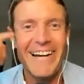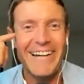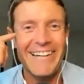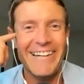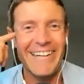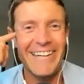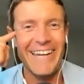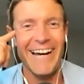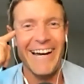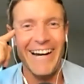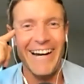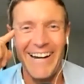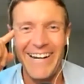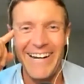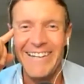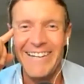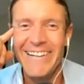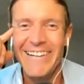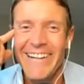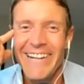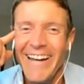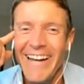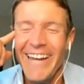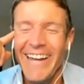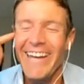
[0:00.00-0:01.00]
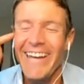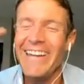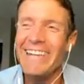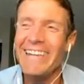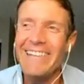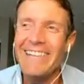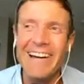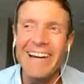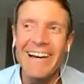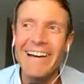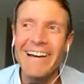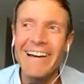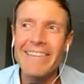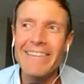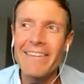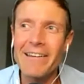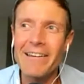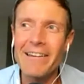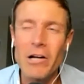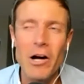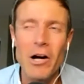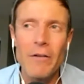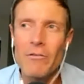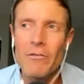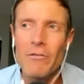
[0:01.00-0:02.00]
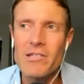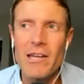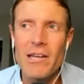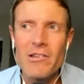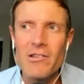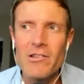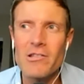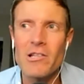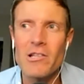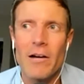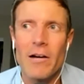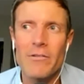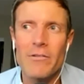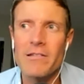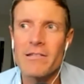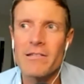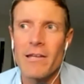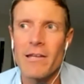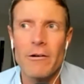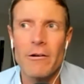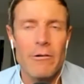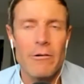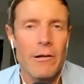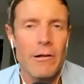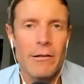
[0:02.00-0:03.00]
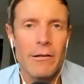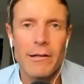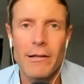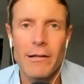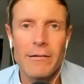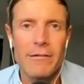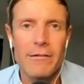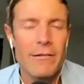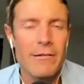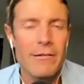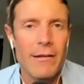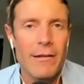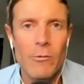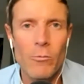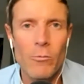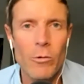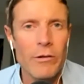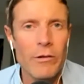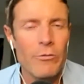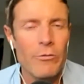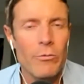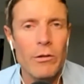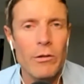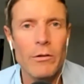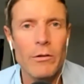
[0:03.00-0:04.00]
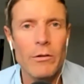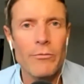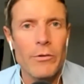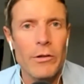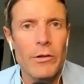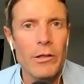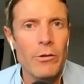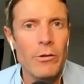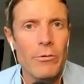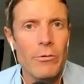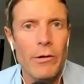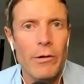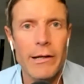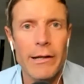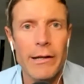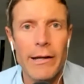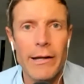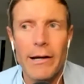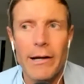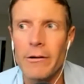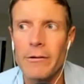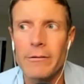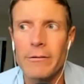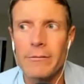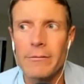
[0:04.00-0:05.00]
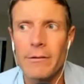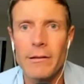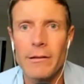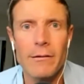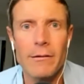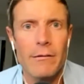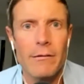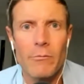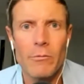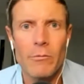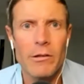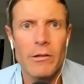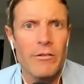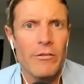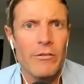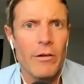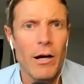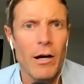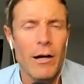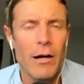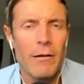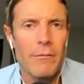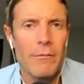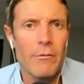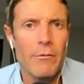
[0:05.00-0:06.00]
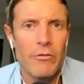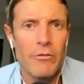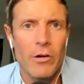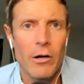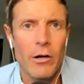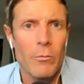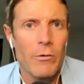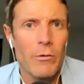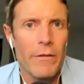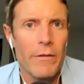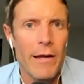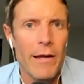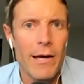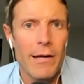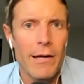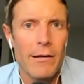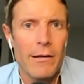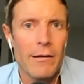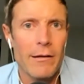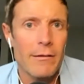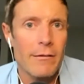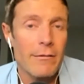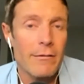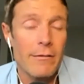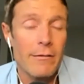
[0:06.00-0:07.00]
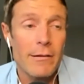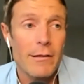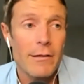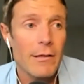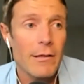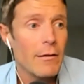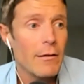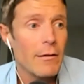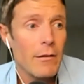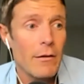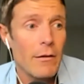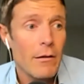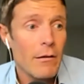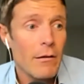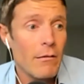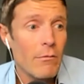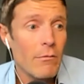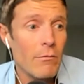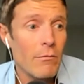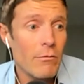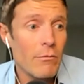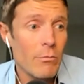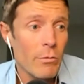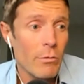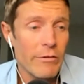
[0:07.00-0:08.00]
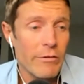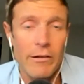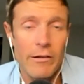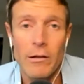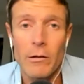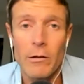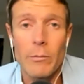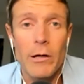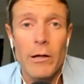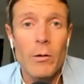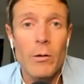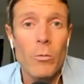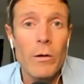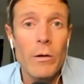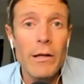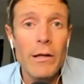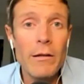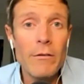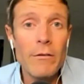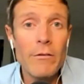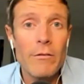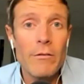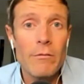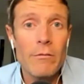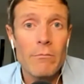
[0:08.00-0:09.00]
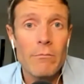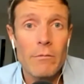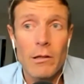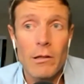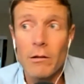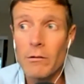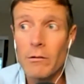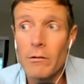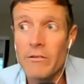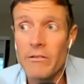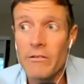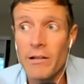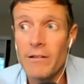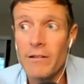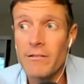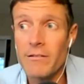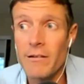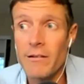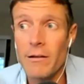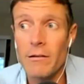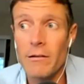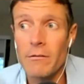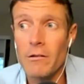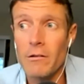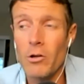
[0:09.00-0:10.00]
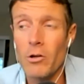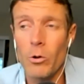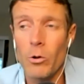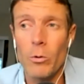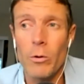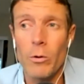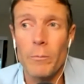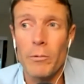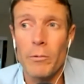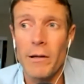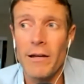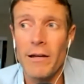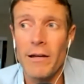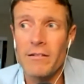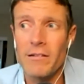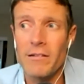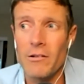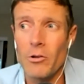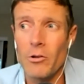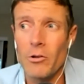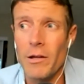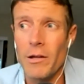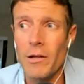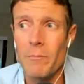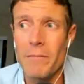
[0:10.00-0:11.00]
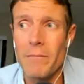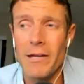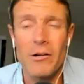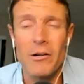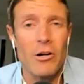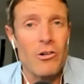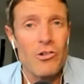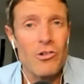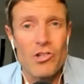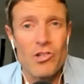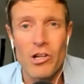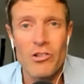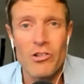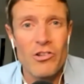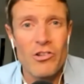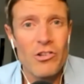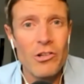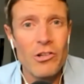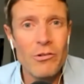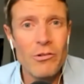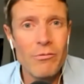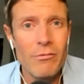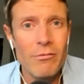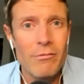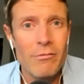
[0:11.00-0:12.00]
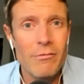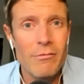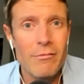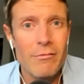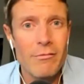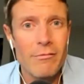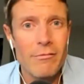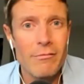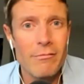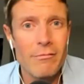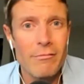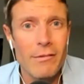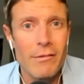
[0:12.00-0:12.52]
Yeah, and the conversation is often centered around that. It's just like, what's real for you right now, and we start with that, and we celebrate wins. It's nice to go to a place and know that men aren't judging you. Like